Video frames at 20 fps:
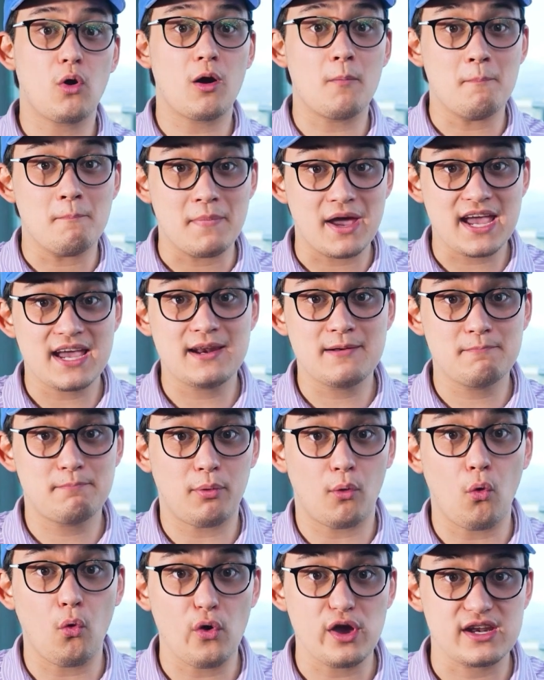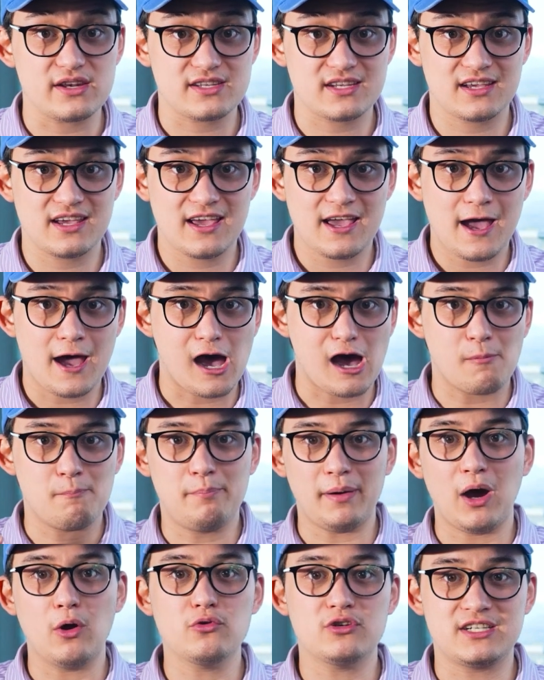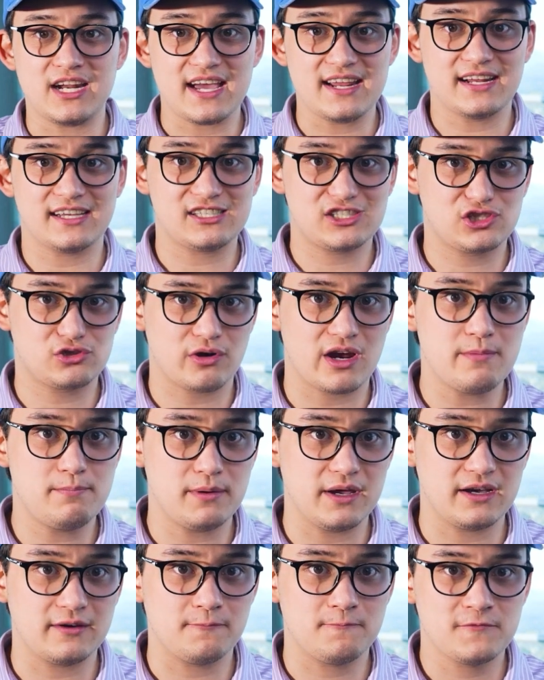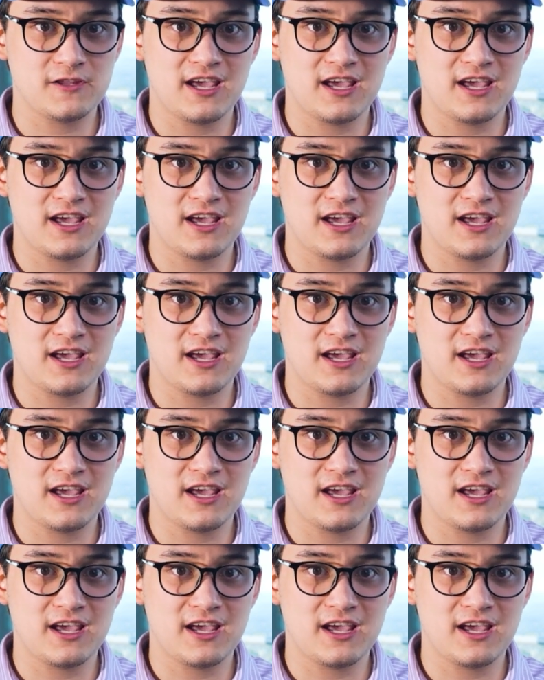our main point about data scraping.